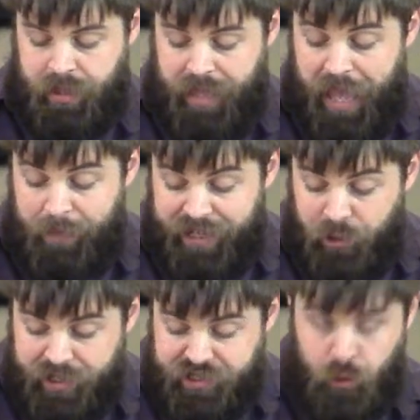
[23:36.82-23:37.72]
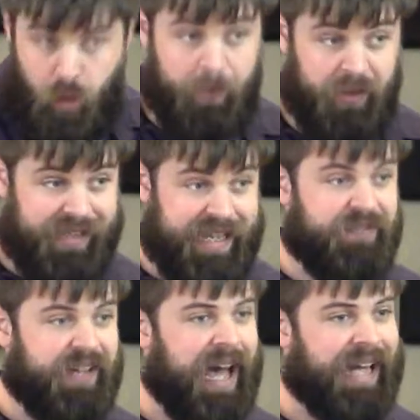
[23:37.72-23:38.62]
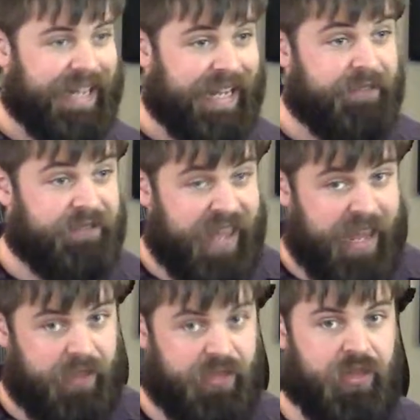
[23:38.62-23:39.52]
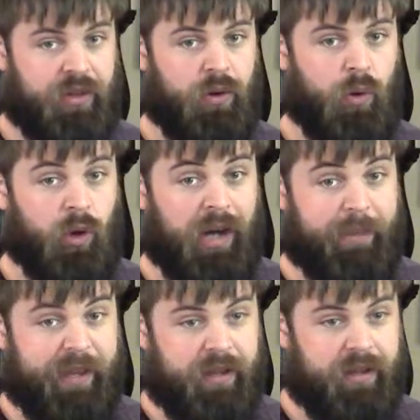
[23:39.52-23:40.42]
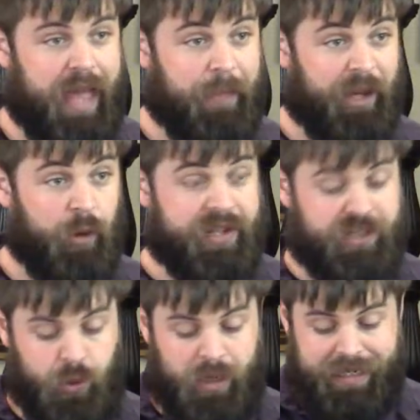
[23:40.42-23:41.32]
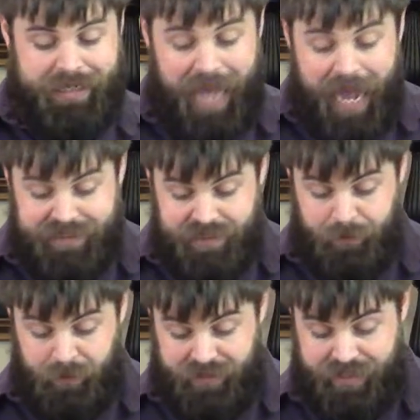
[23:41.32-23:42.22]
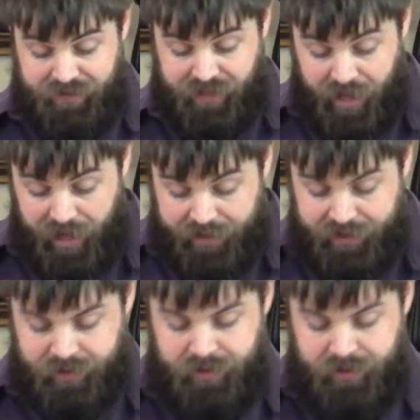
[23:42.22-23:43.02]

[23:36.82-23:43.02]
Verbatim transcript: Am I going to believe God in faith or am, I going to not believe God